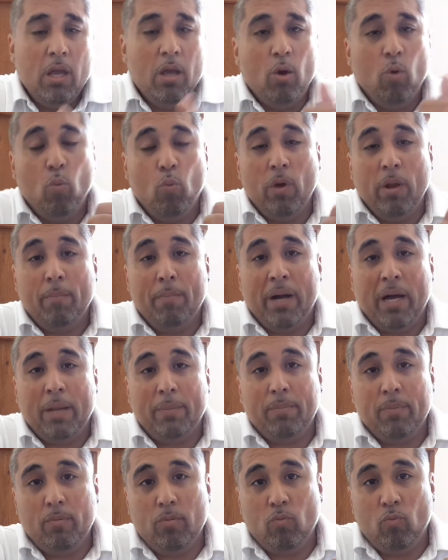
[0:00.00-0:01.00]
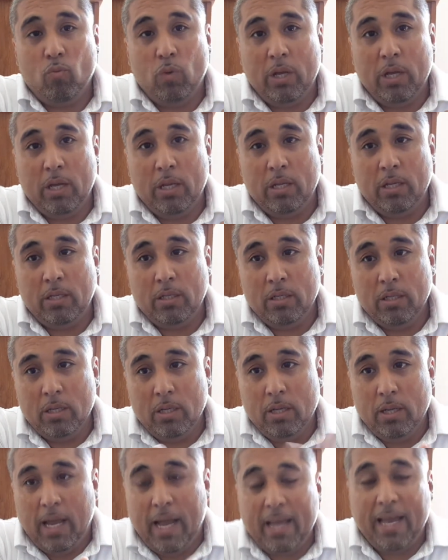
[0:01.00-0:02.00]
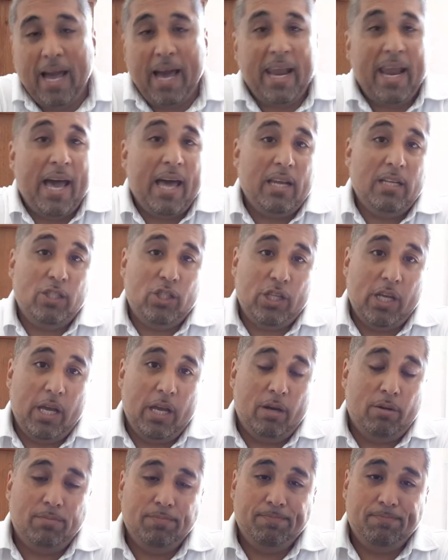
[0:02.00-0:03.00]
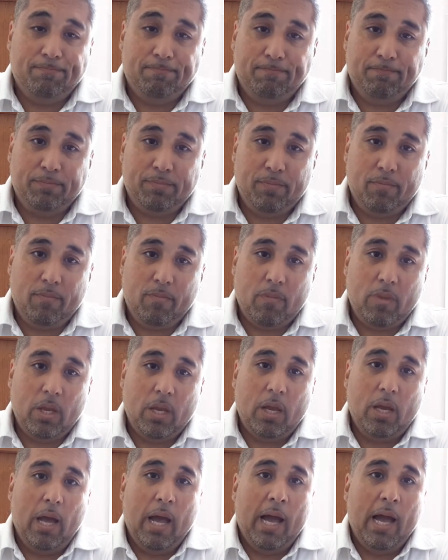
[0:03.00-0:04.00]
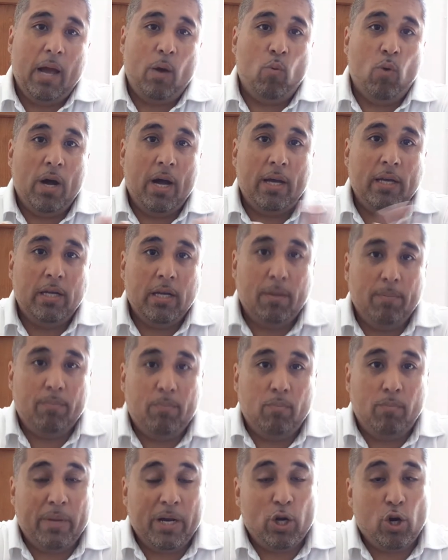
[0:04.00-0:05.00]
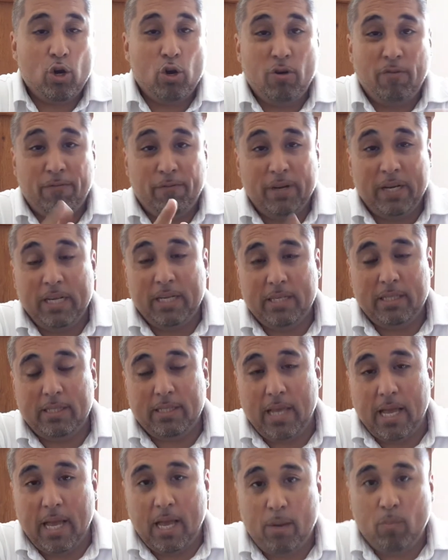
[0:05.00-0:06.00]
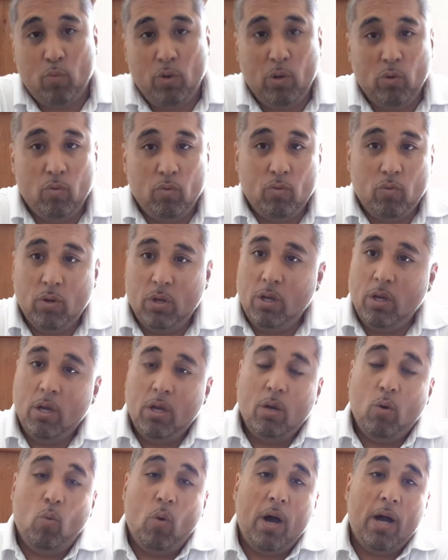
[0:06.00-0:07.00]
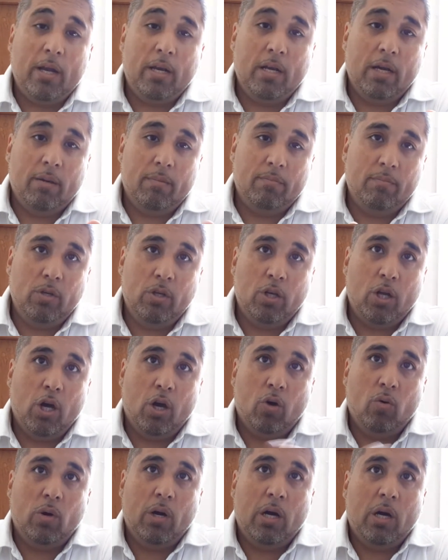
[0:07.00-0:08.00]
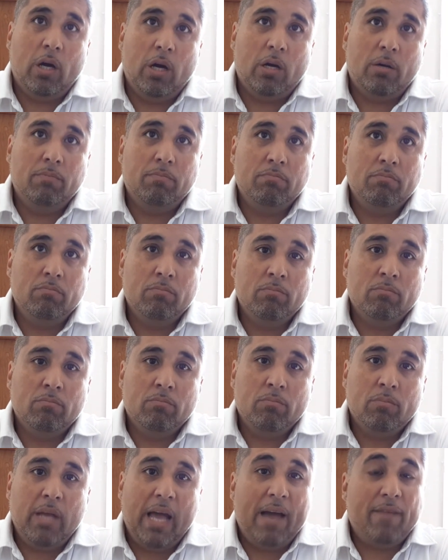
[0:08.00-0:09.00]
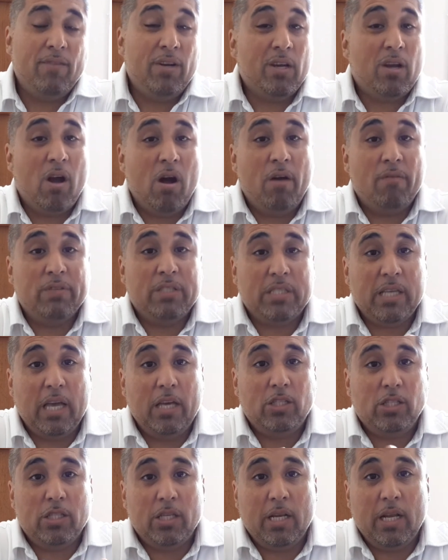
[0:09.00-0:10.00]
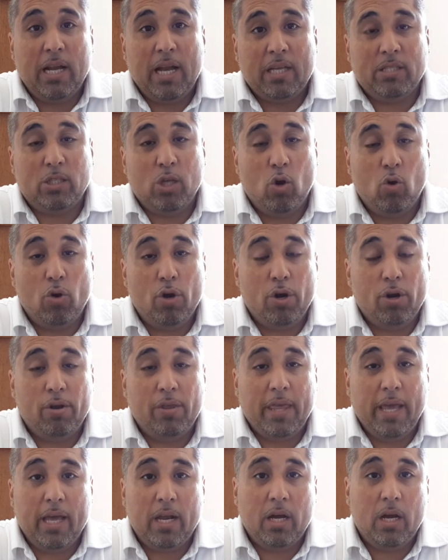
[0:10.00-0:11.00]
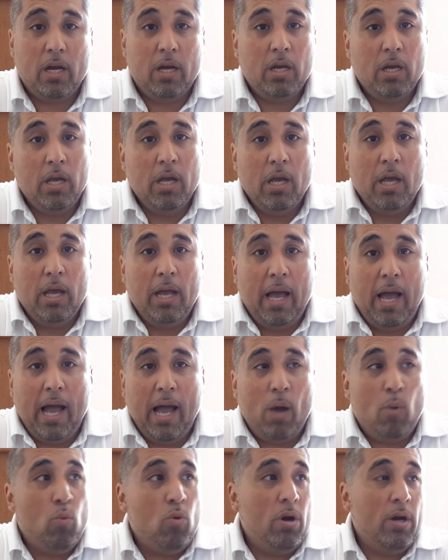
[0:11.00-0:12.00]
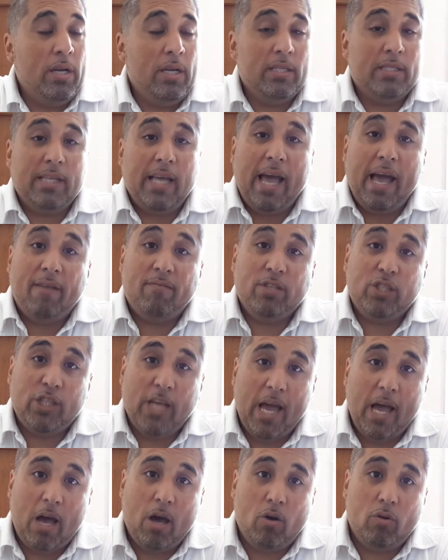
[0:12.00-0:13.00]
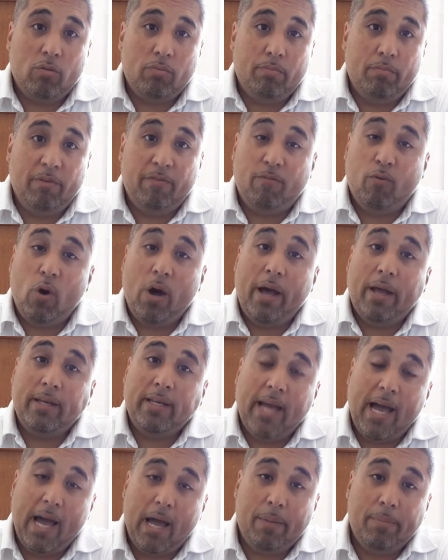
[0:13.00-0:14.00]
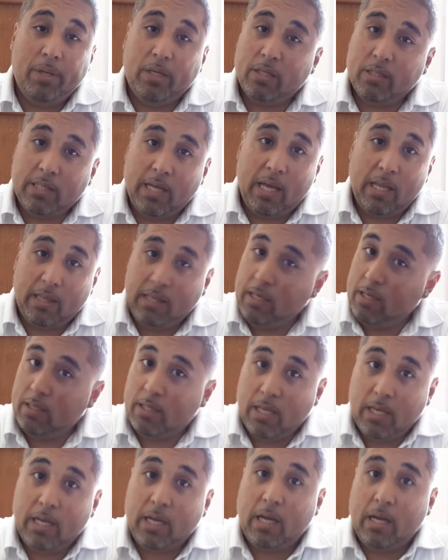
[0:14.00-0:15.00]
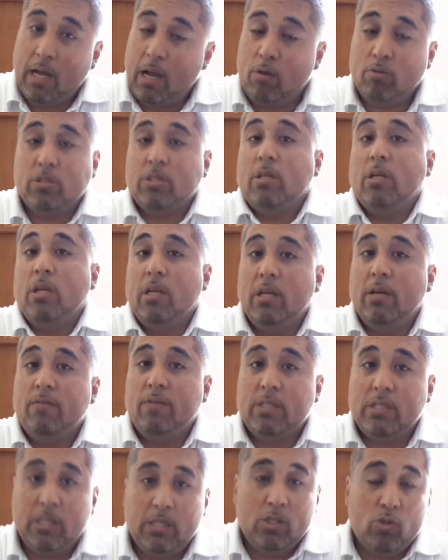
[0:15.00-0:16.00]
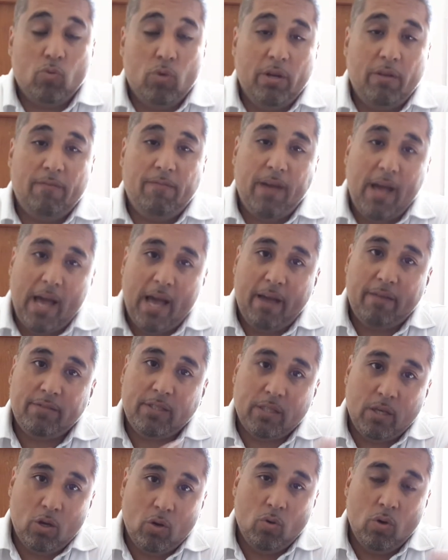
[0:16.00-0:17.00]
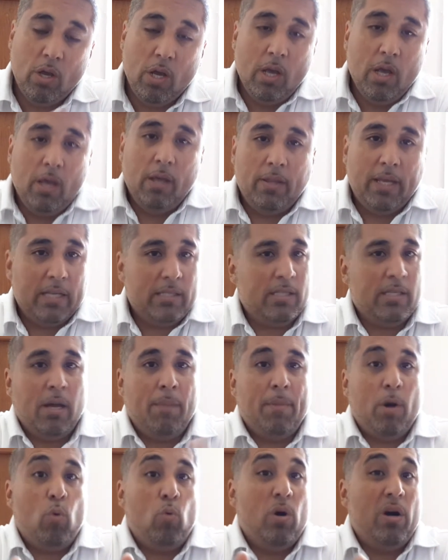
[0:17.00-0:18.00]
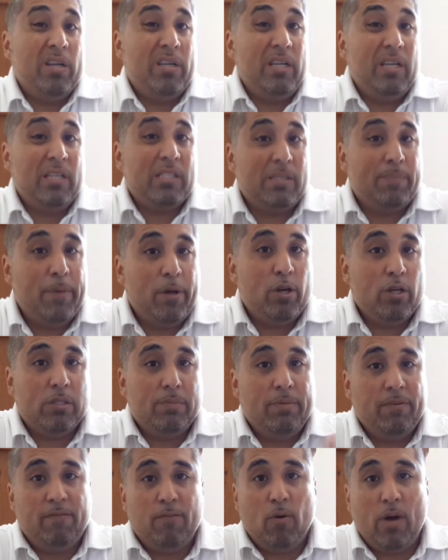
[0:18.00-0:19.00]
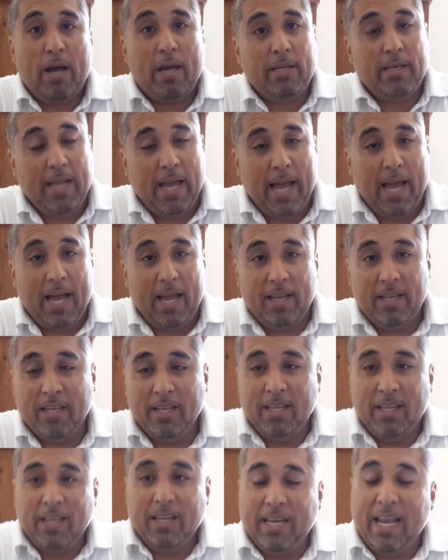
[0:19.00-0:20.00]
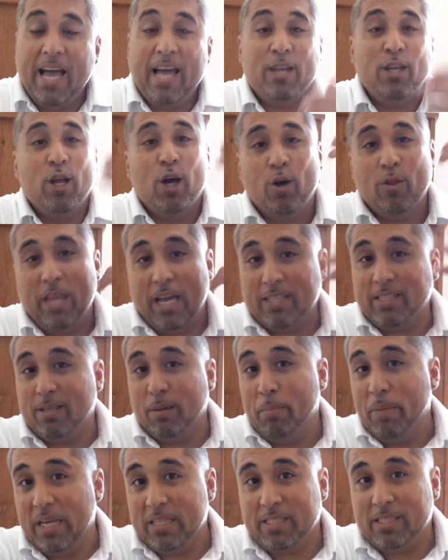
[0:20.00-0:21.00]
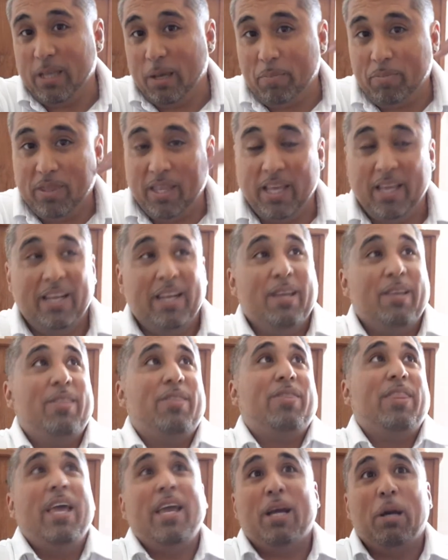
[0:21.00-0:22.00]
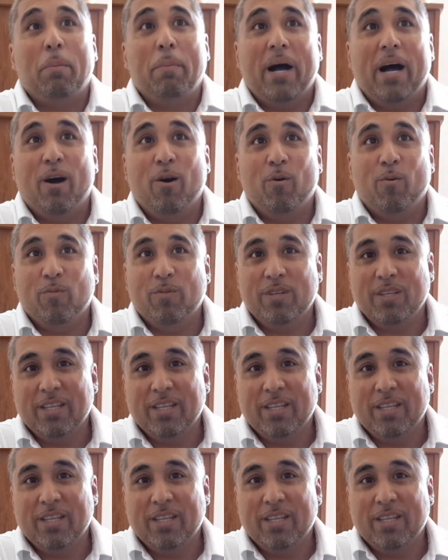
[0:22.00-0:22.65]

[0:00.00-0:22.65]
when I got out of jail, I wound up, my girlfriend at the time, we wound up, having a conversation, and I told her that I wanted to have a child before I died, because I didn't think I was going to live to see 25, so that's something I wanted to experience before I die. Now, I know that's a messed up thing to think about,